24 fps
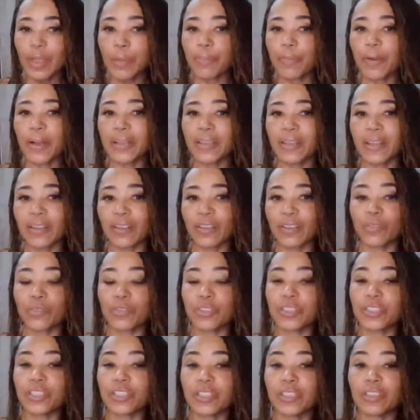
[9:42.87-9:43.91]
pregnenolone
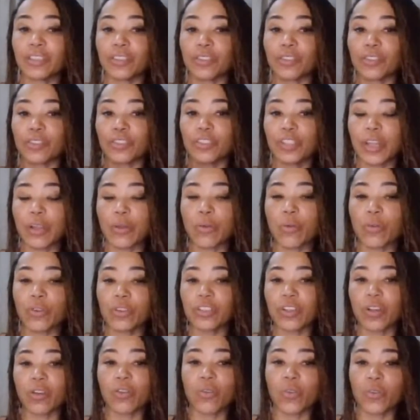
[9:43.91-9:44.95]
still, and there's like
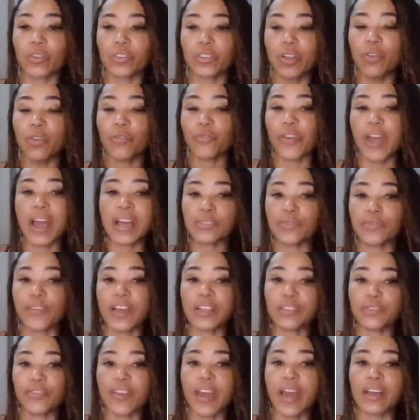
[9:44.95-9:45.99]
cortisol, cortisol, fast,
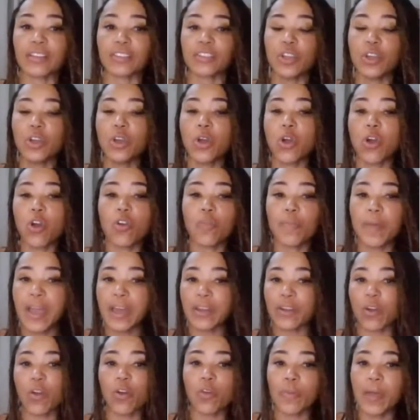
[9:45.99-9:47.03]
fast, fast,
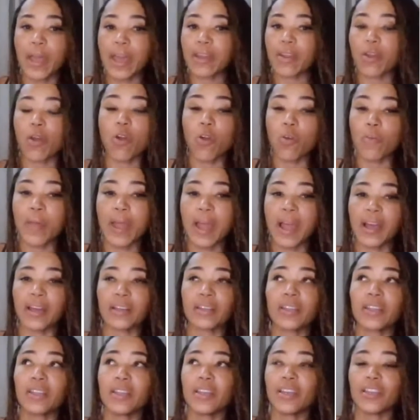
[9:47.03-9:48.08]
OMAD, OMAD,
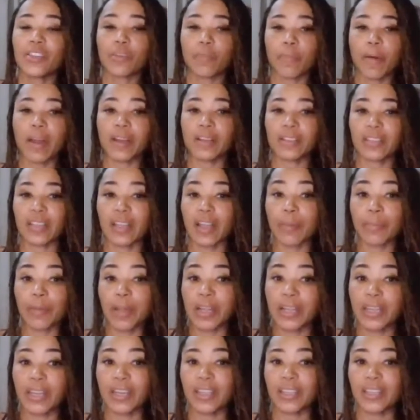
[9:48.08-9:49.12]
OMAD. The body's like, I'm
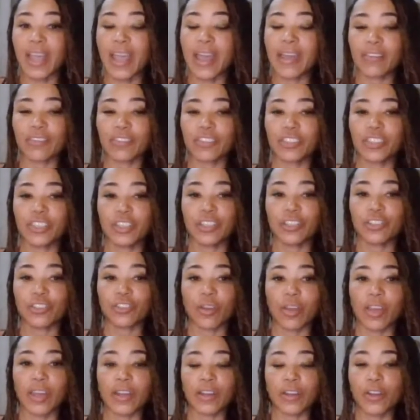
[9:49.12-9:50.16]
not getting the energy,
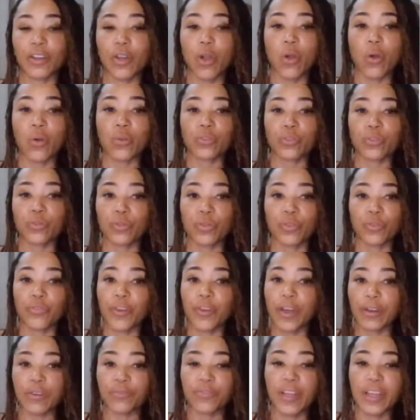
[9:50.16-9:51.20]
so I got to go through the
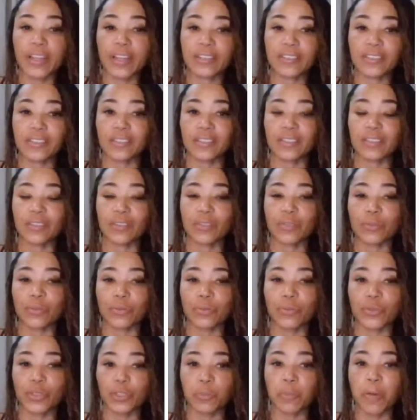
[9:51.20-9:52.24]
fight or flight
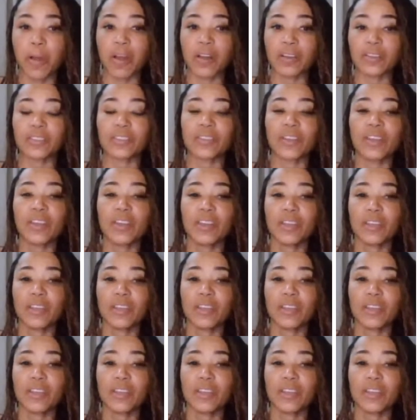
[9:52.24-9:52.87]
response